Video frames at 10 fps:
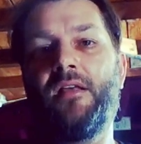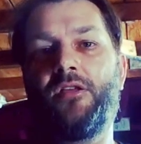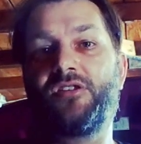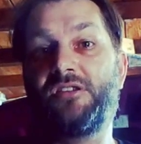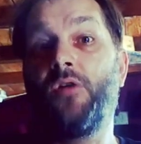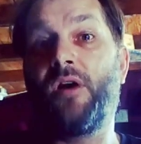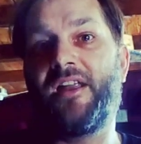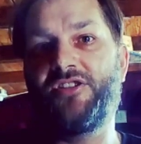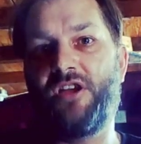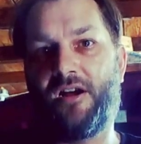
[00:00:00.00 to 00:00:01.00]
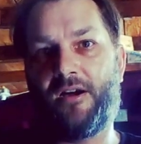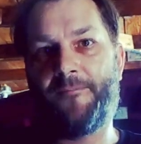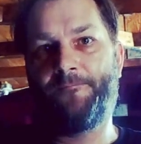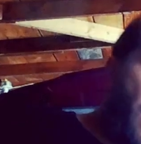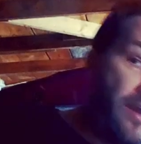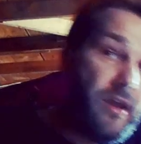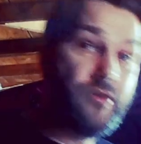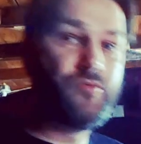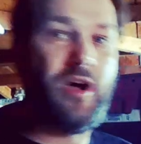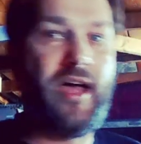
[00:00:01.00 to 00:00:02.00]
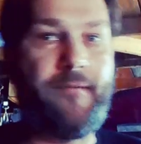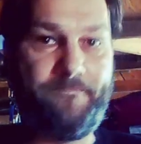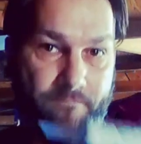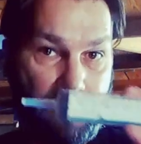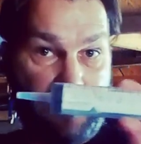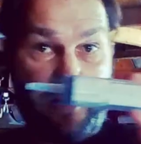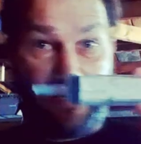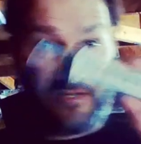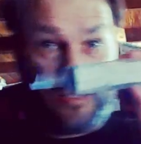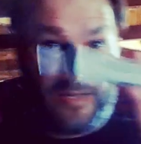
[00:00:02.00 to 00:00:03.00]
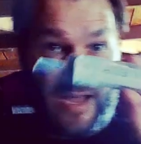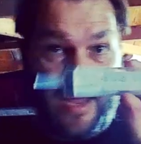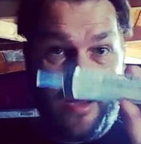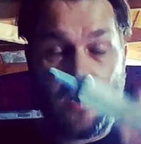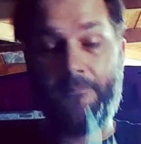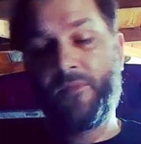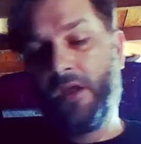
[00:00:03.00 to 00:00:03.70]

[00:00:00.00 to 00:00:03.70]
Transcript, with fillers: you still want egr and here's why see this little guy here